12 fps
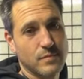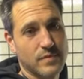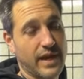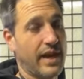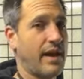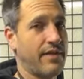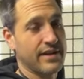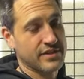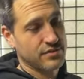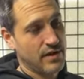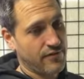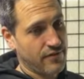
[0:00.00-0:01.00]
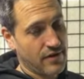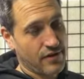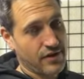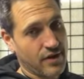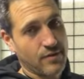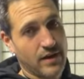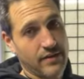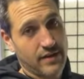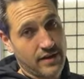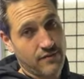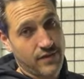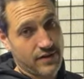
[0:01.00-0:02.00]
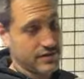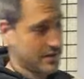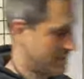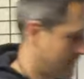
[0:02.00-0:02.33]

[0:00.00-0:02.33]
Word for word: Okay, I think it's ready for another coat. And then if there's